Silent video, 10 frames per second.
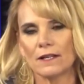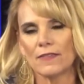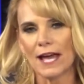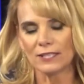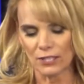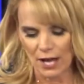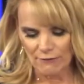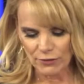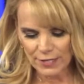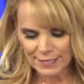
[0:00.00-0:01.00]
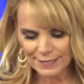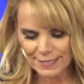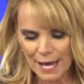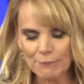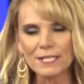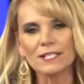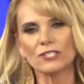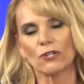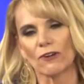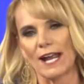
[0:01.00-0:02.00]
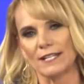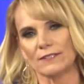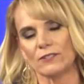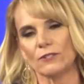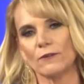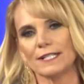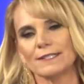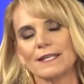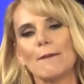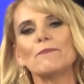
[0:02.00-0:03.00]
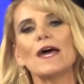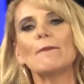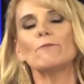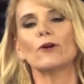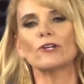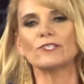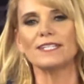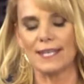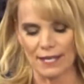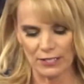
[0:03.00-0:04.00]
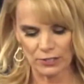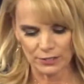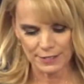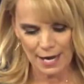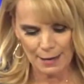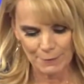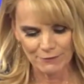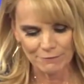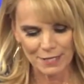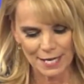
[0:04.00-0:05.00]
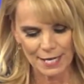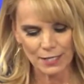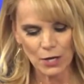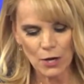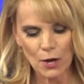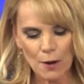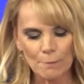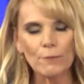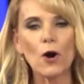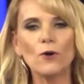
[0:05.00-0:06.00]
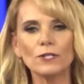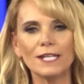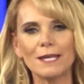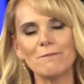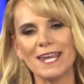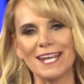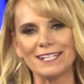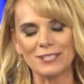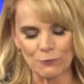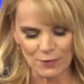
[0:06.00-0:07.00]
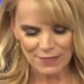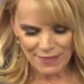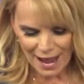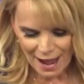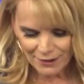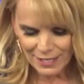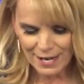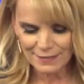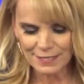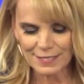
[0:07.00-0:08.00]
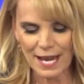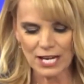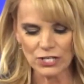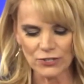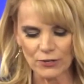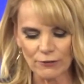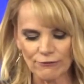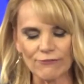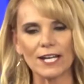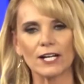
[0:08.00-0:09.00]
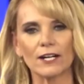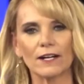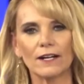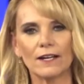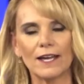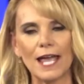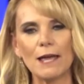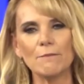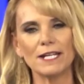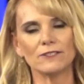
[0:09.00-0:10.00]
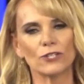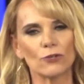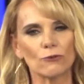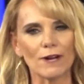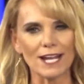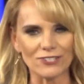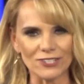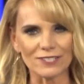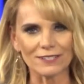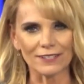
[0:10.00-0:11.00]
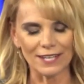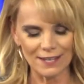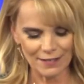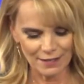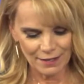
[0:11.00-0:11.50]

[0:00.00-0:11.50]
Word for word: that love. You accept his grace. You accept that mercy in your time of need. Boldly means without hesitation or fear. It means courageously.